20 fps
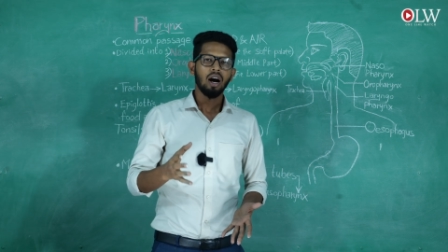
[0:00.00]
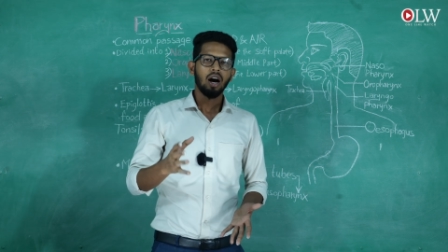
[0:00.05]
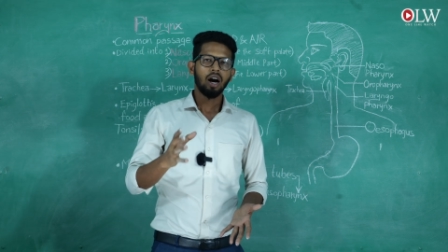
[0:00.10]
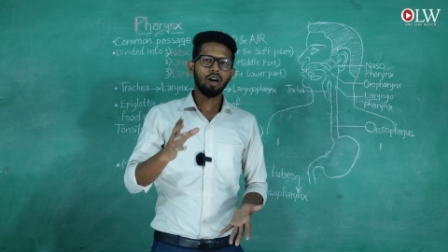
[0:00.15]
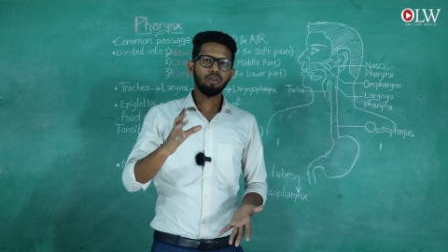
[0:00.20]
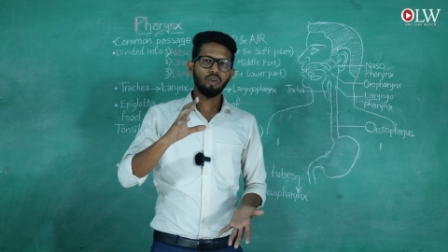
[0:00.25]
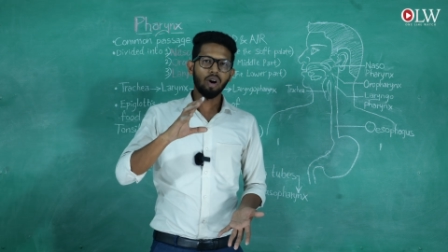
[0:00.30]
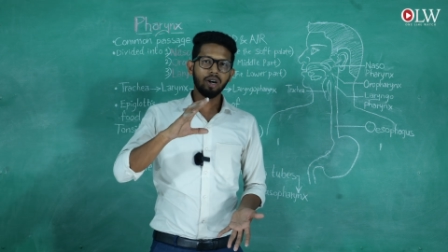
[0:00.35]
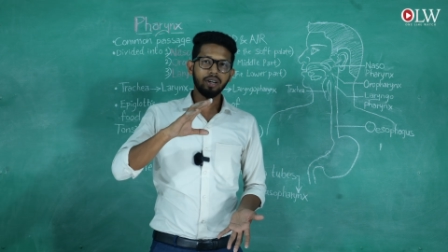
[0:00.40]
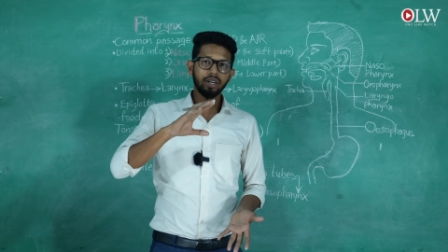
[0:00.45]

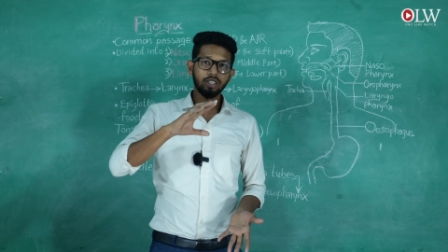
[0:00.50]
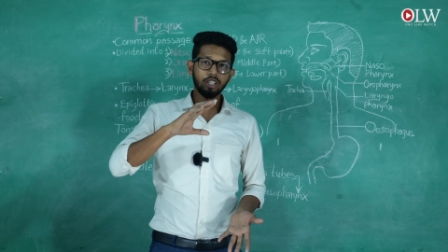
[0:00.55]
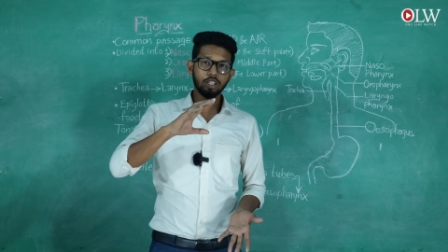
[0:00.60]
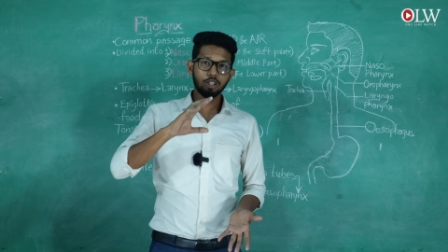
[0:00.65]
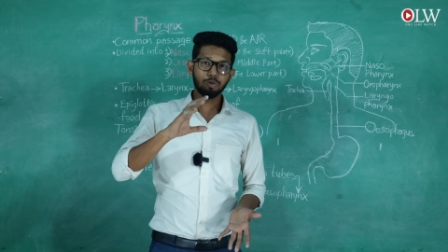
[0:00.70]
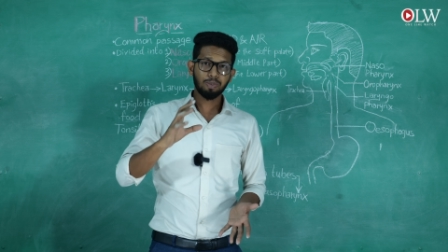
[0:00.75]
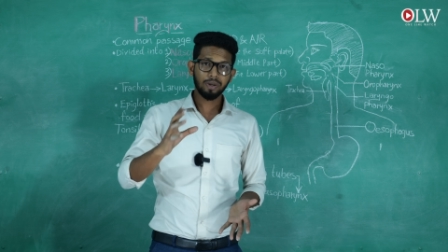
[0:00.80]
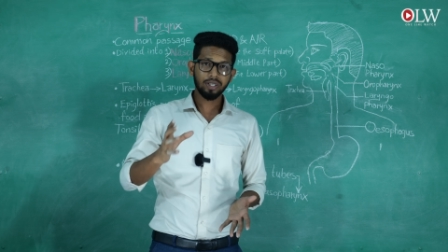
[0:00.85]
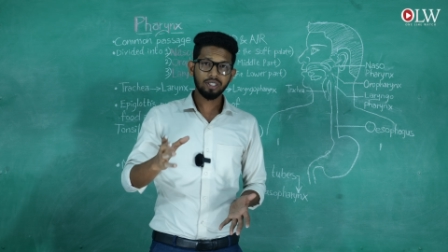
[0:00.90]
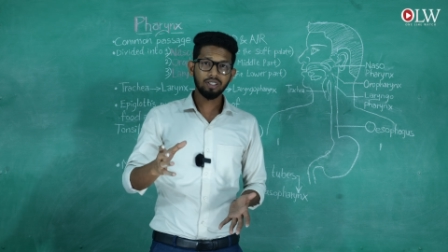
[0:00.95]
and what are the
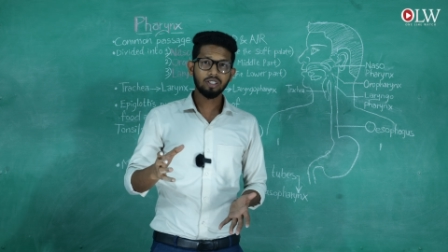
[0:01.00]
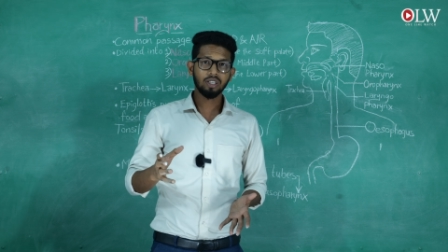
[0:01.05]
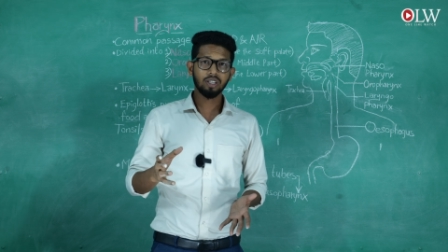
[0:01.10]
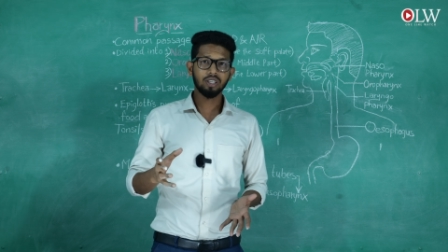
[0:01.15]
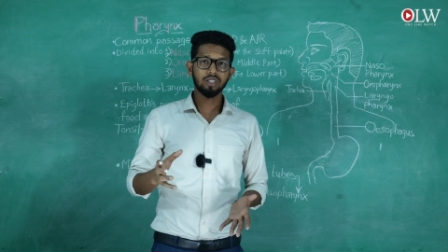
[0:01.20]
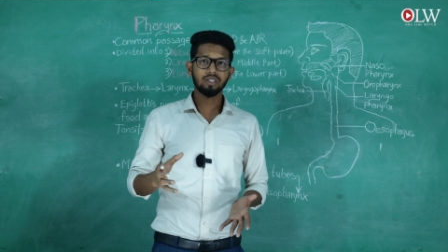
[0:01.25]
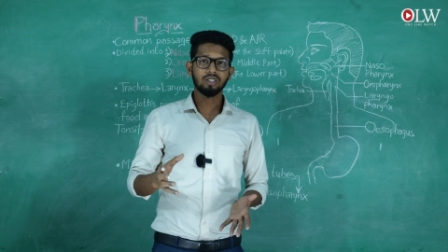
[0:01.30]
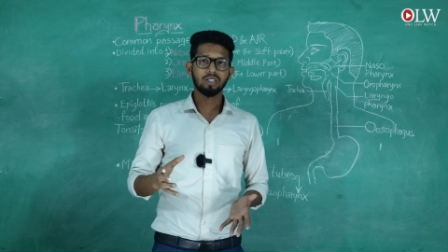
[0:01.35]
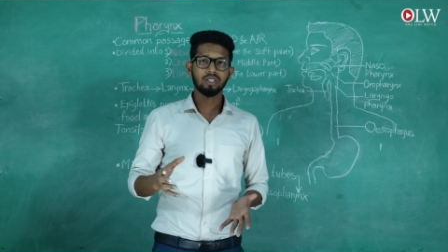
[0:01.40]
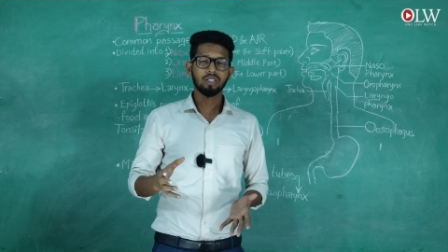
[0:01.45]

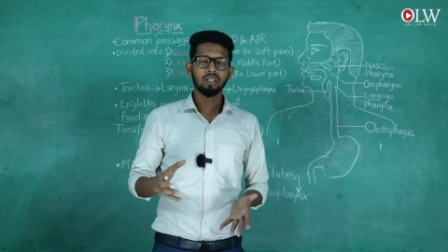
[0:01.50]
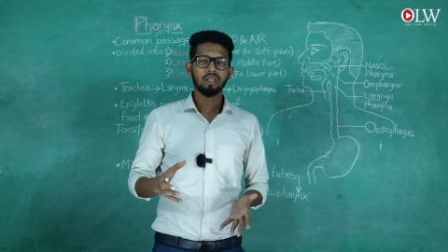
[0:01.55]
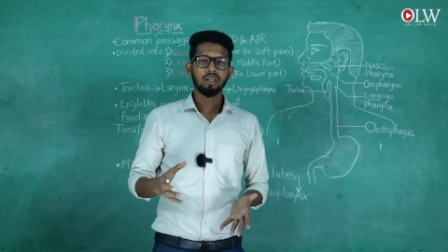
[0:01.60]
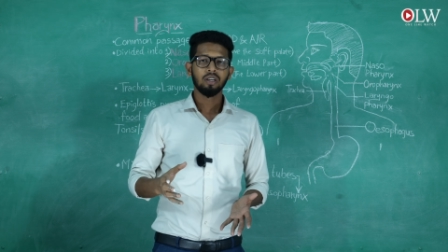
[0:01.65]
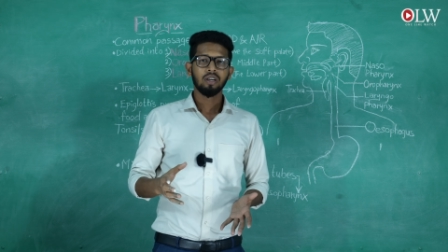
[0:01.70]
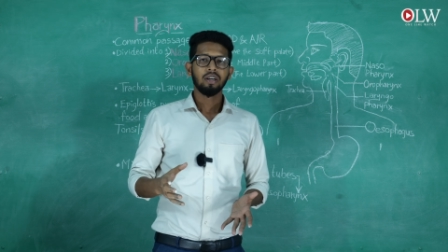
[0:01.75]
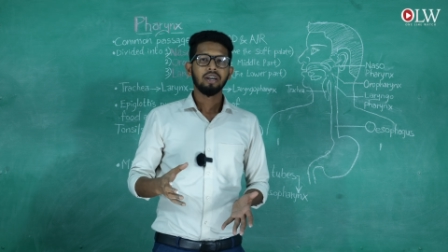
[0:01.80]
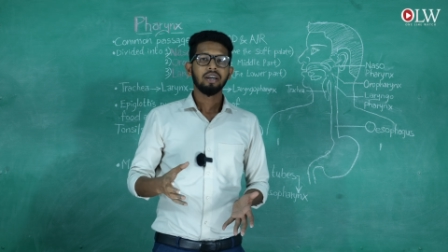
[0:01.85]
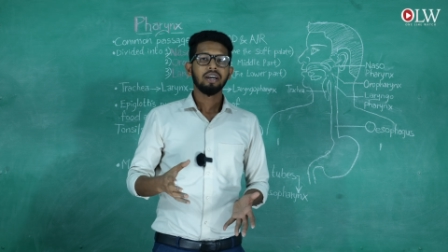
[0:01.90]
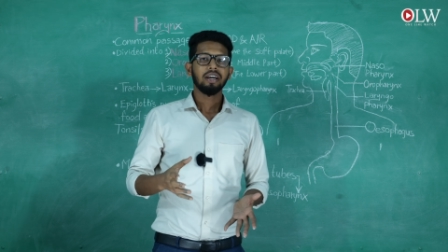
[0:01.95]

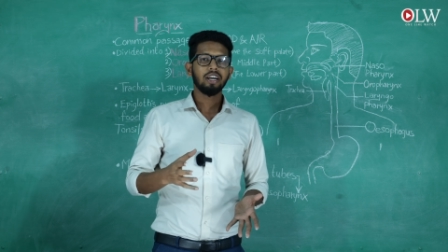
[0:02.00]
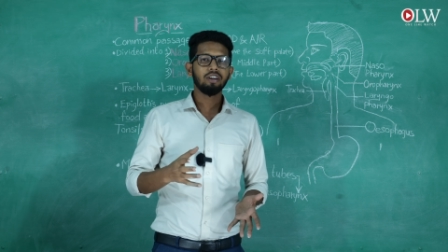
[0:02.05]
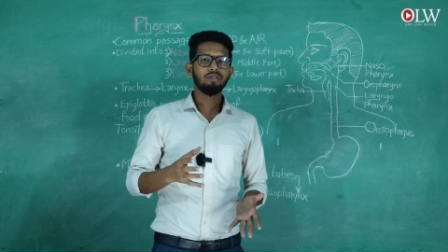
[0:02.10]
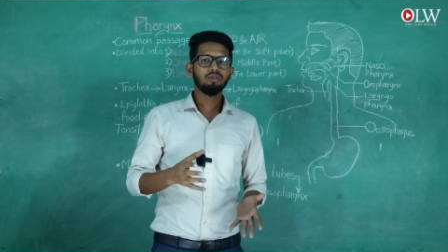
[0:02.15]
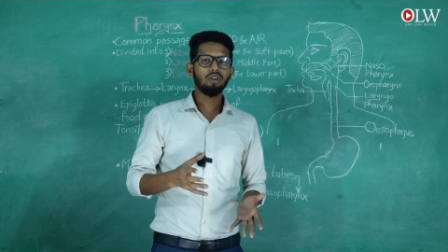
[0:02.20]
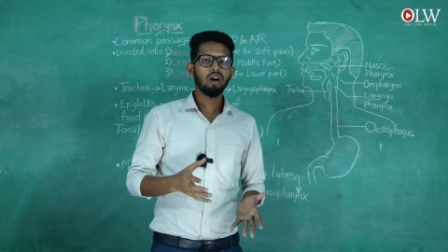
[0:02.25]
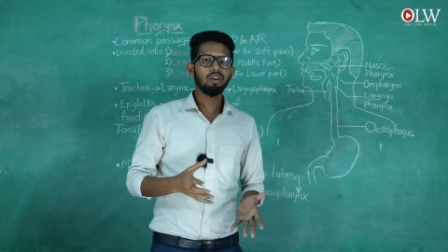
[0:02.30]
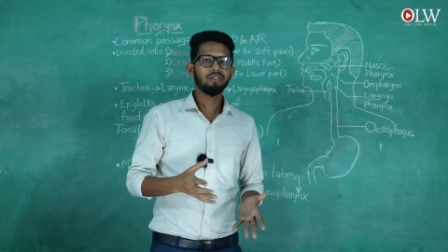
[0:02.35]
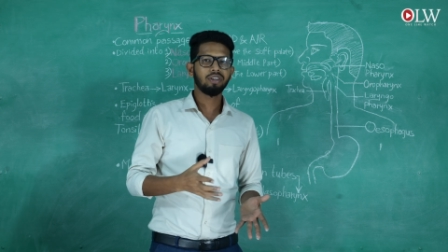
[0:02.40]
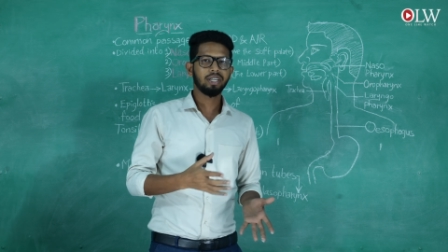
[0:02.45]
sphincters
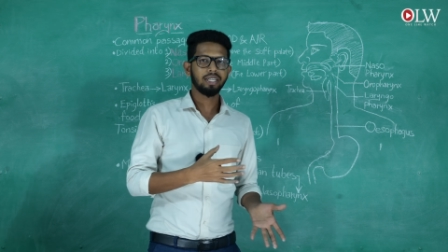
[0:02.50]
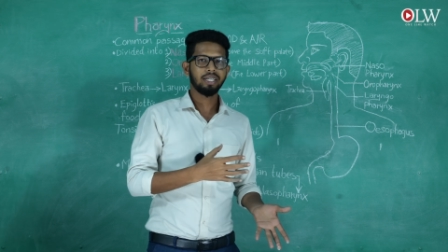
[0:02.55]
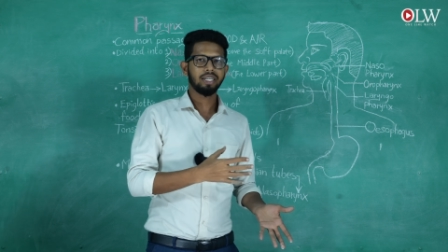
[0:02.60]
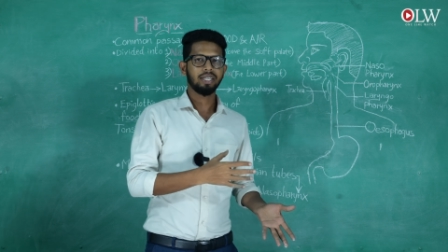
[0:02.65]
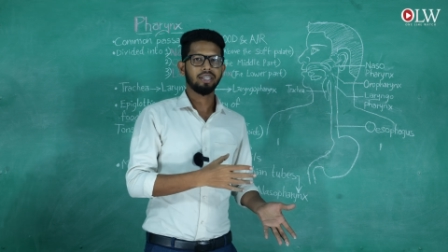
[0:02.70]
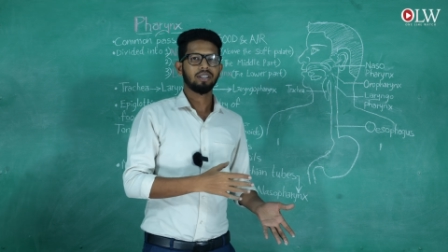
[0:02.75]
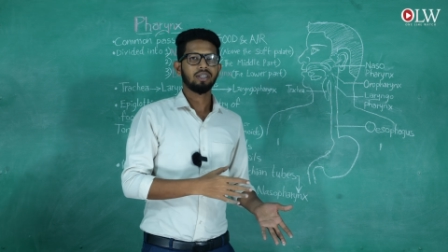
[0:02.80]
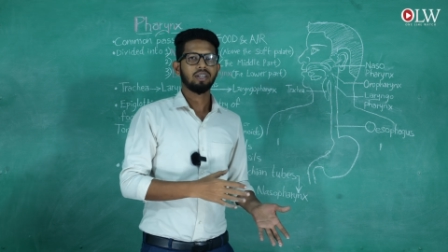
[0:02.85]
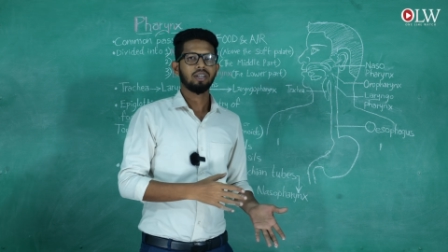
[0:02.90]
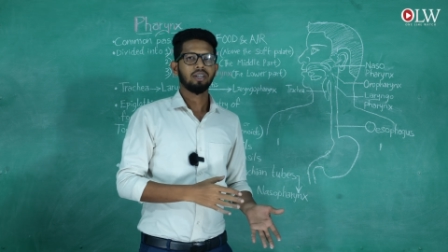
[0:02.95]
involved in
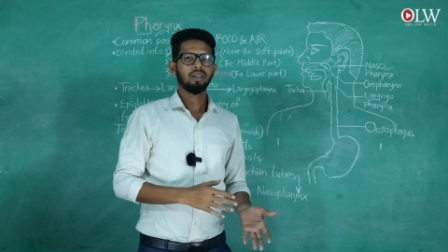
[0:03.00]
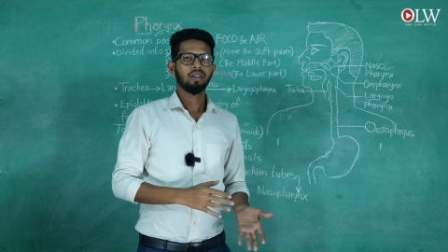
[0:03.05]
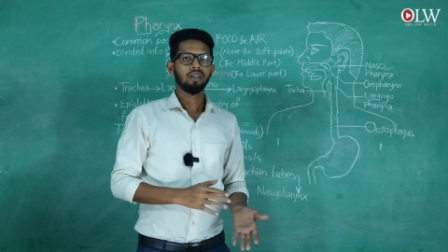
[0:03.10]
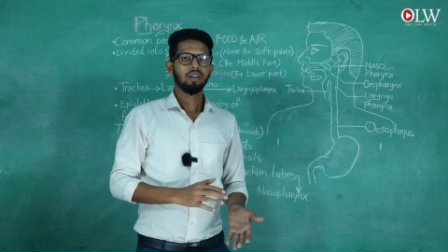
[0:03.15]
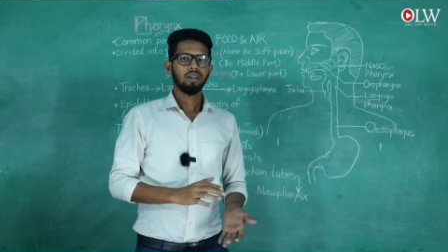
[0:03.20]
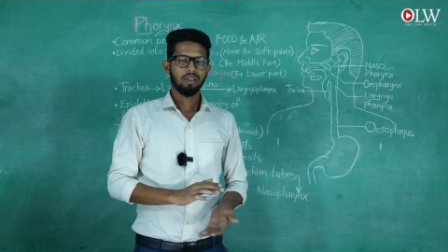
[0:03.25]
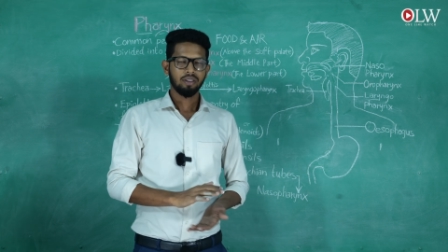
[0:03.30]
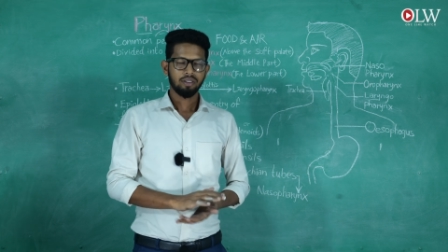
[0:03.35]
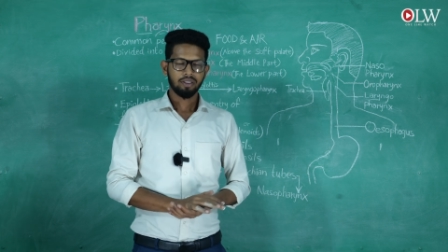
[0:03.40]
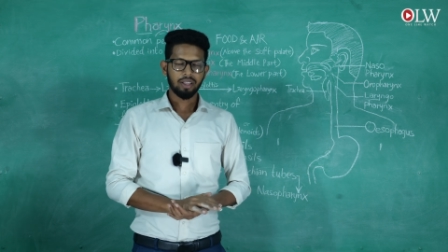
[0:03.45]
it.
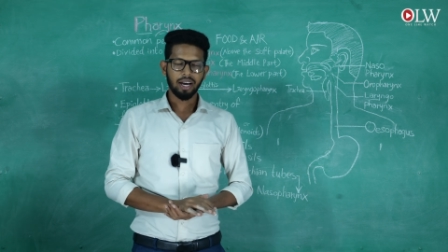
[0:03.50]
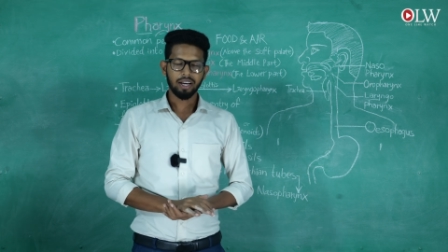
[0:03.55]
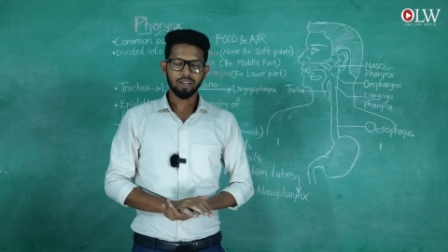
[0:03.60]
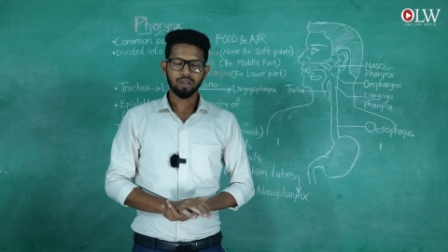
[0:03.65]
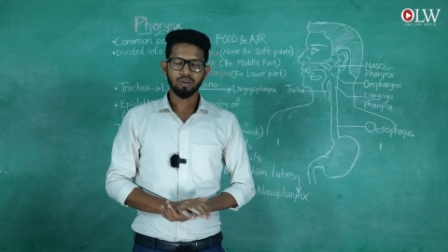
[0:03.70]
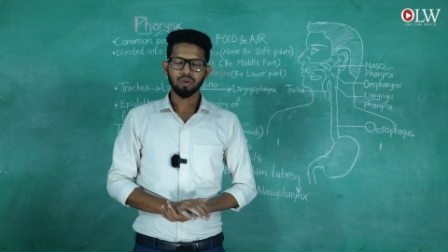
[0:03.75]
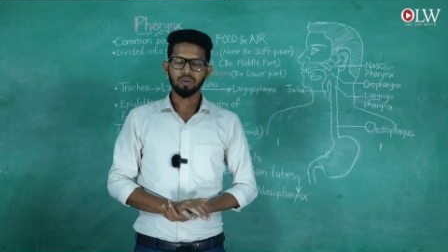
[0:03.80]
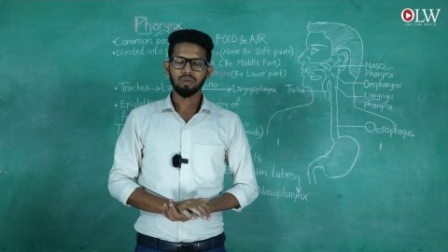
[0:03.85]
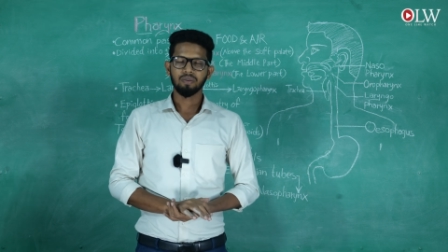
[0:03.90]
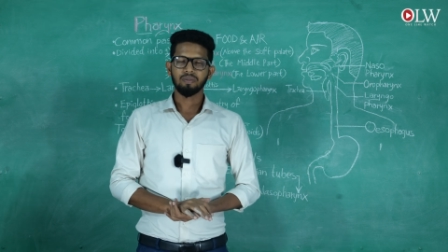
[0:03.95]

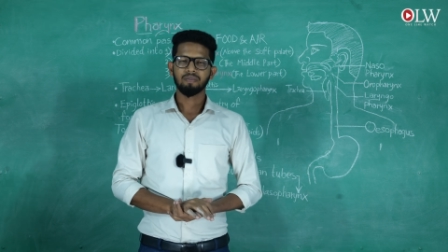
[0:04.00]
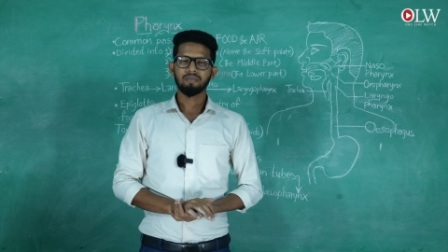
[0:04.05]
Thank you.